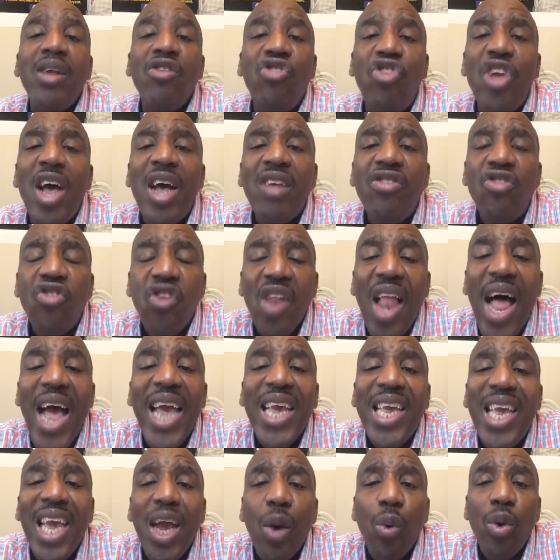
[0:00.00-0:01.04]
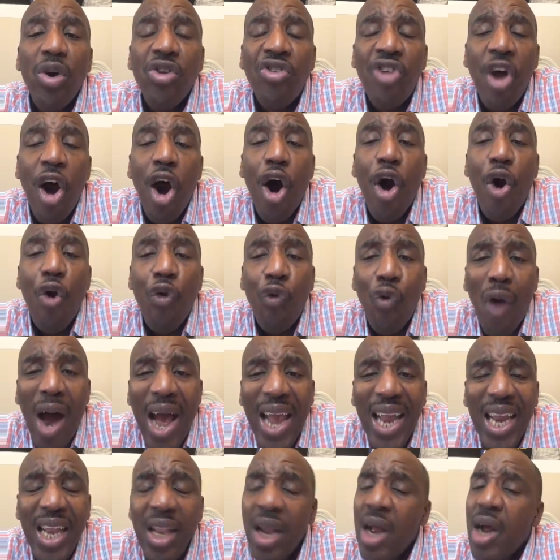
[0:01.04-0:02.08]
Just like it was her
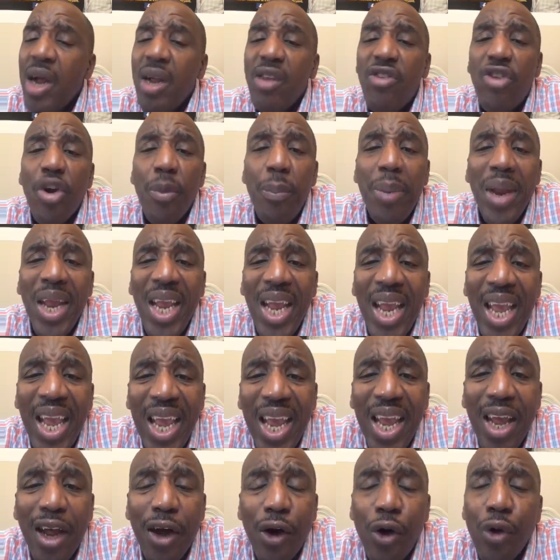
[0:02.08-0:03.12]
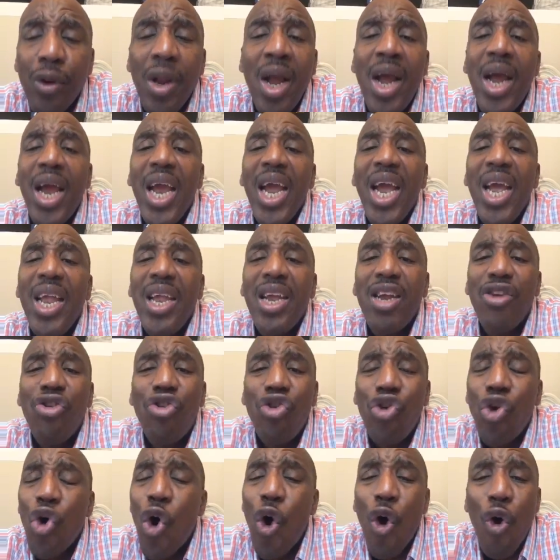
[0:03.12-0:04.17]
right to be healed, it
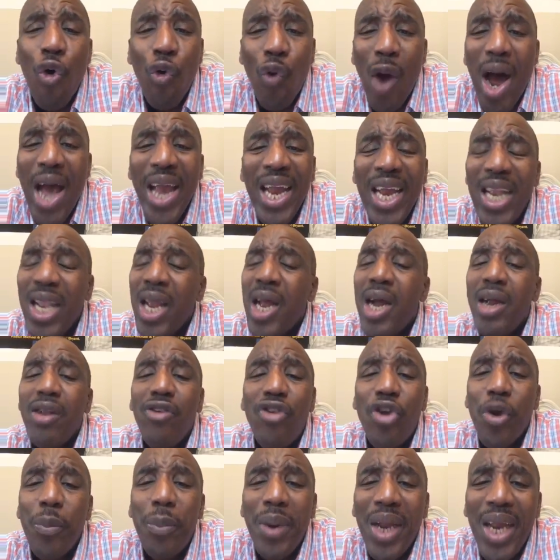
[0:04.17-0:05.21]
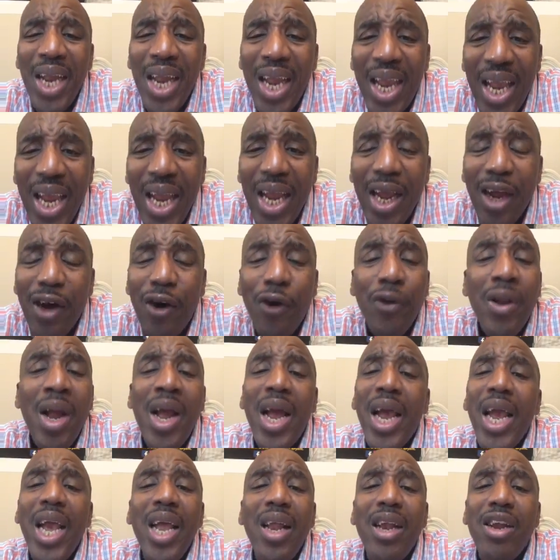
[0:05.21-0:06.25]
is your right to be healed.
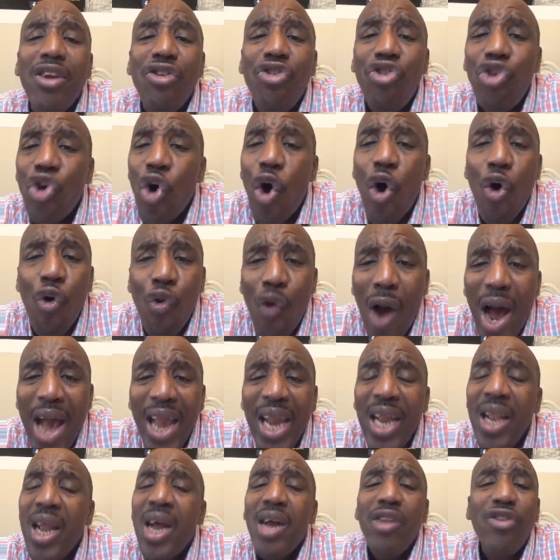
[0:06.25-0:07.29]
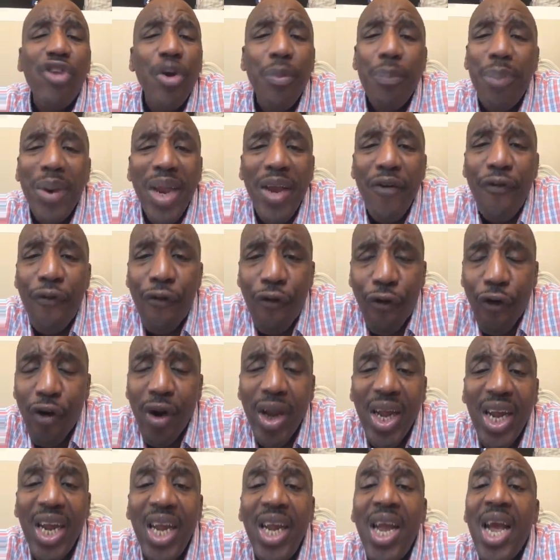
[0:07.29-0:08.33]
It is your right to be
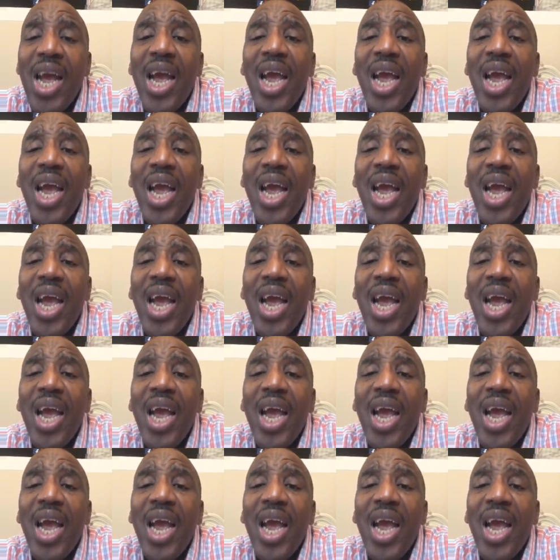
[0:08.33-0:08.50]
free.